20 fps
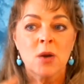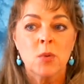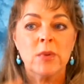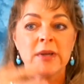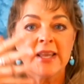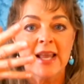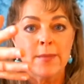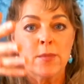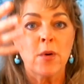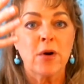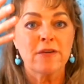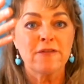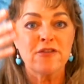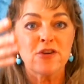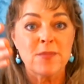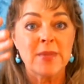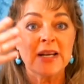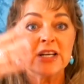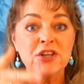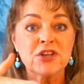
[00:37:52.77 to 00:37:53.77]
we get more
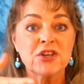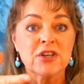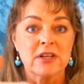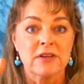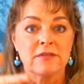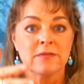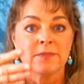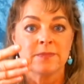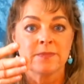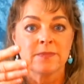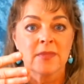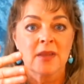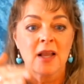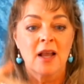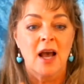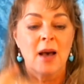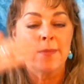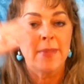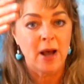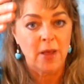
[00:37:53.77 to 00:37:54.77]
information
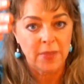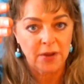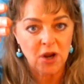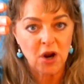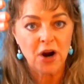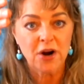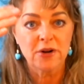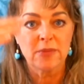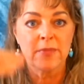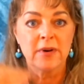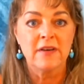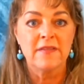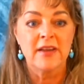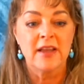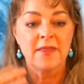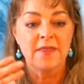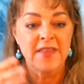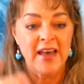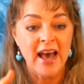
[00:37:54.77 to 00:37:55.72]
about the card above it.